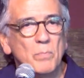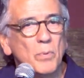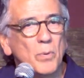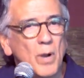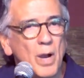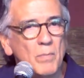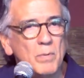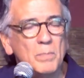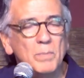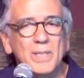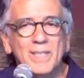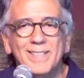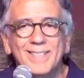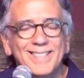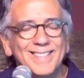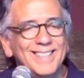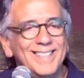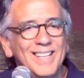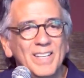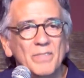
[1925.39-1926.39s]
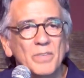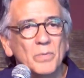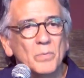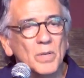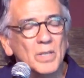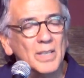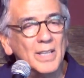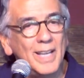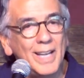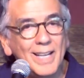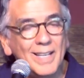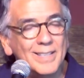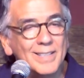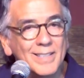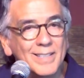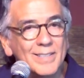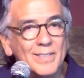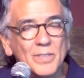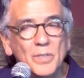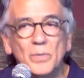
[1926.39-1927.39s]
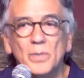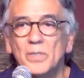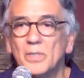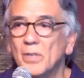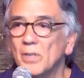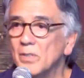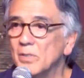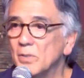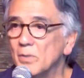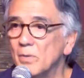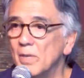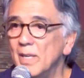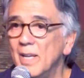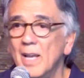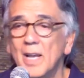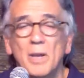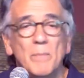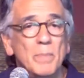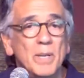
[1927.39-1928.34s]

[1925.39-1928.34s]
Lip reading: probably didn't even relate to adultery